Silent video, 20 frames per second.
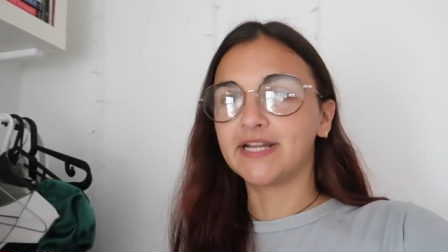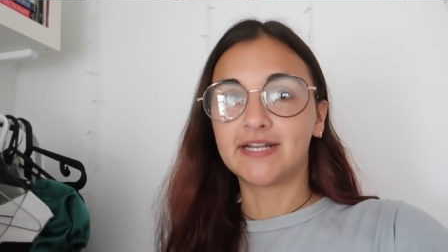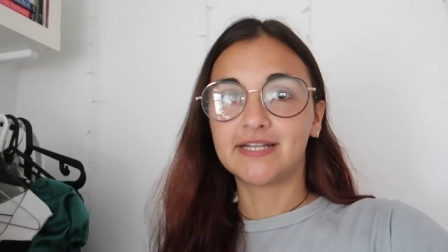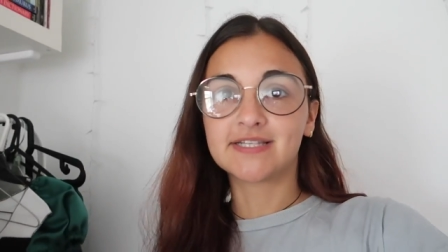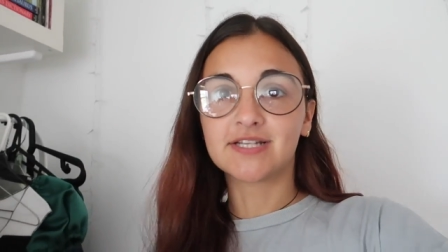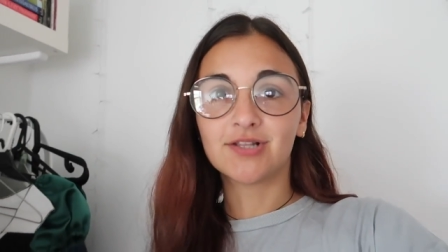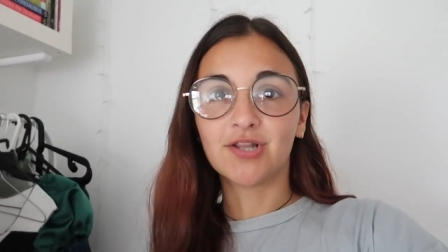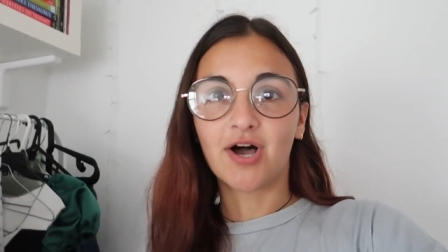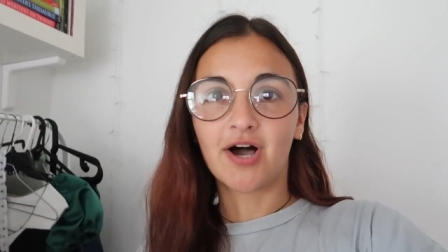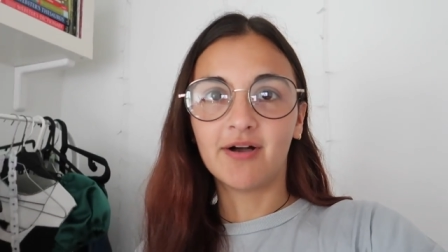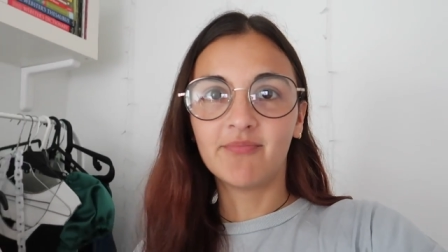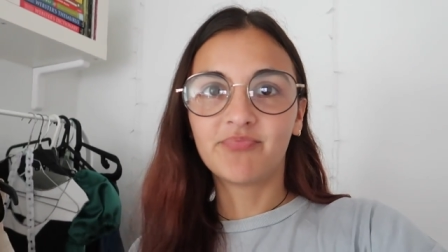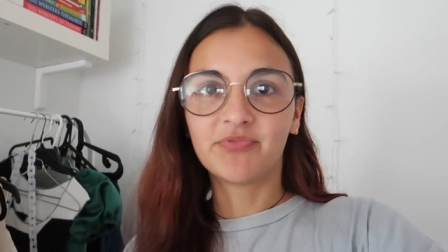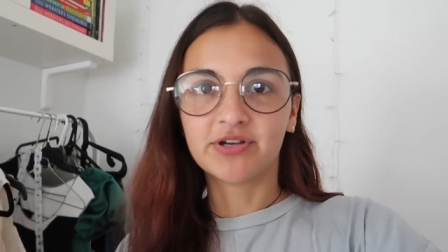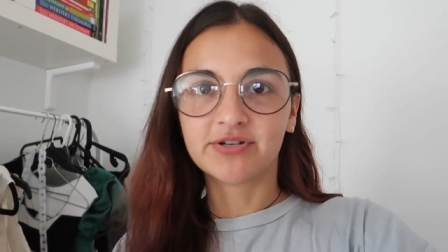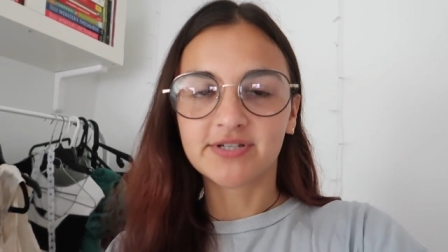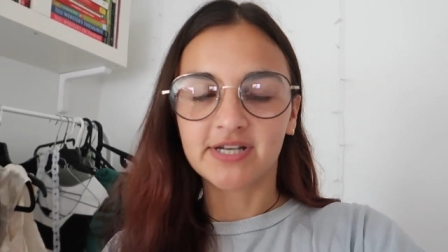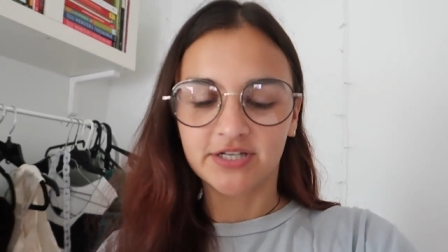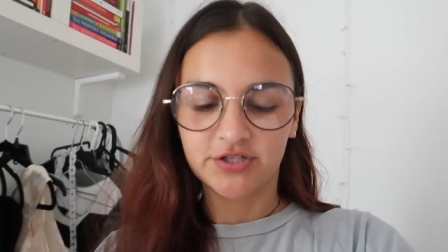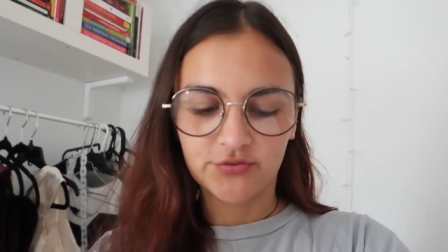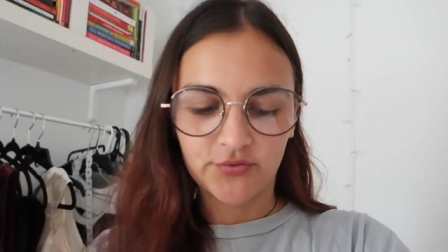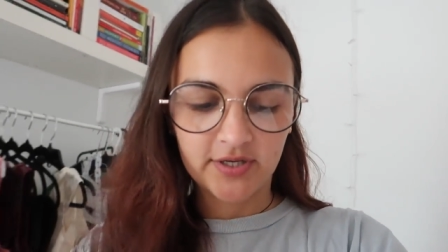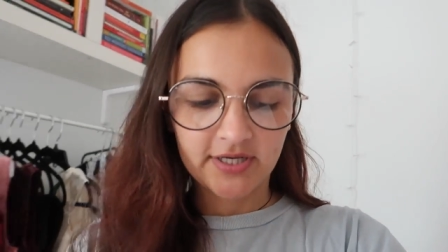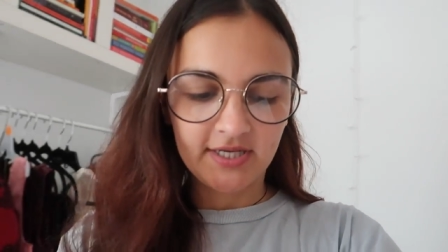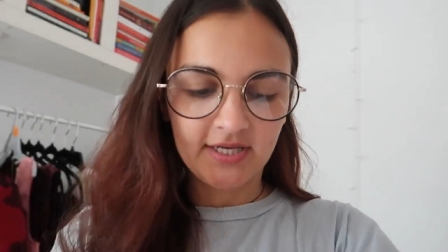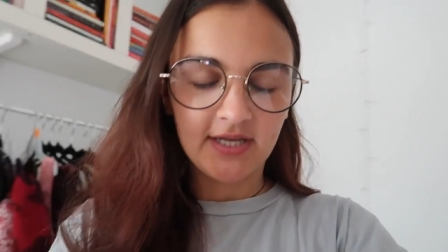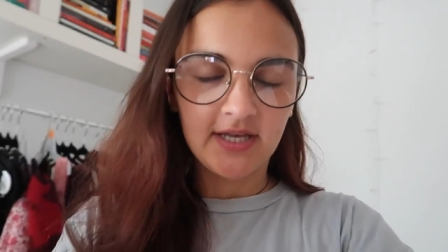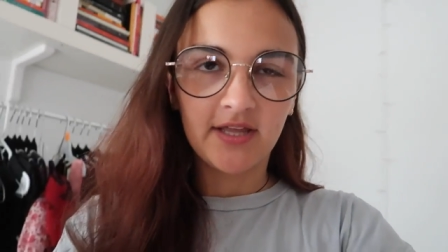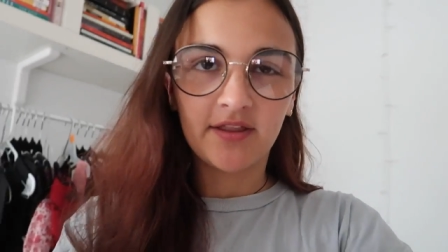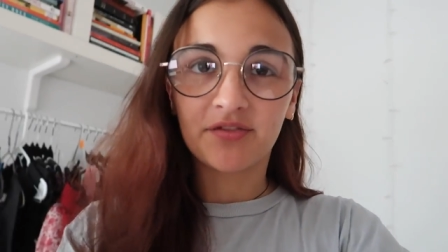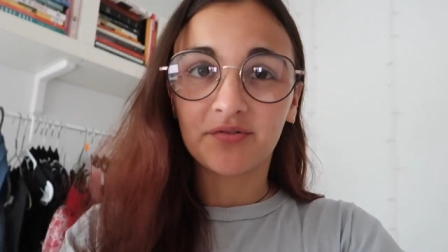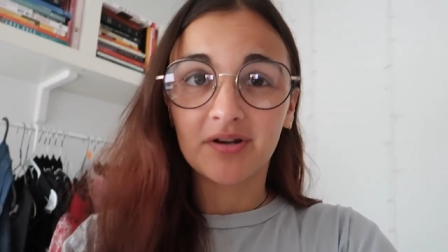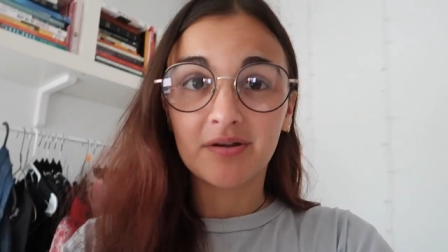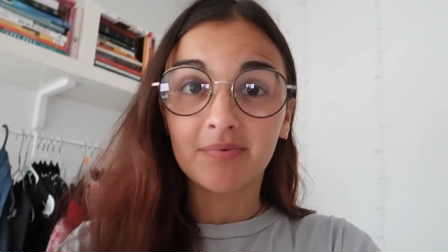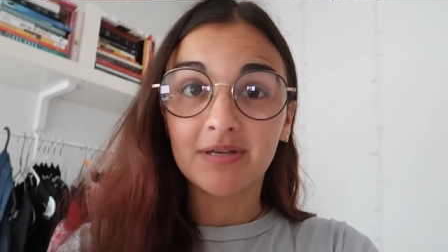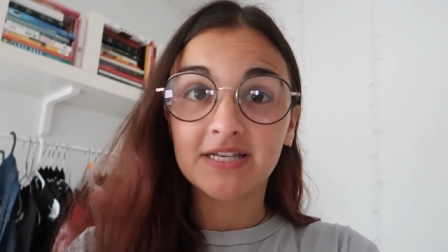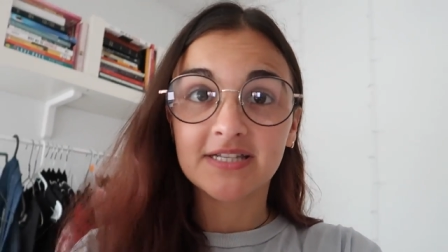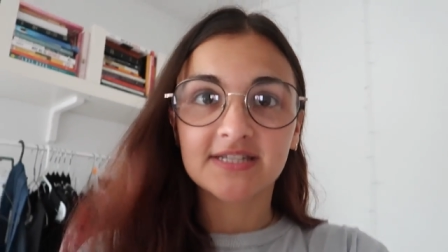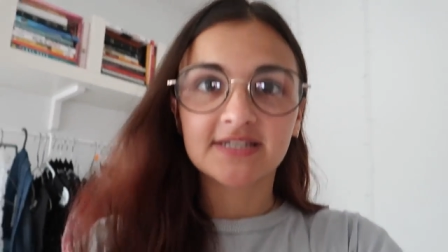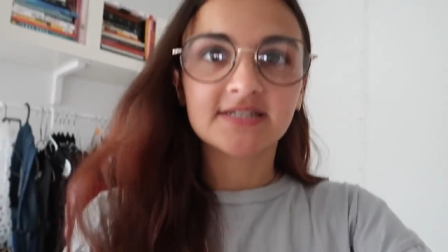it is a lot. There's like 23
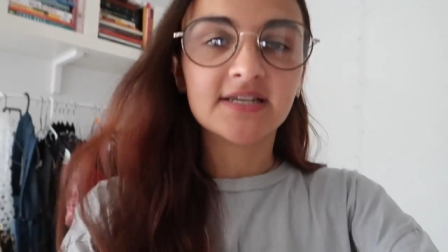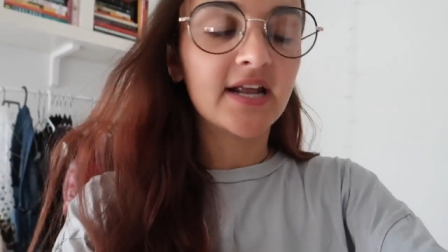pieces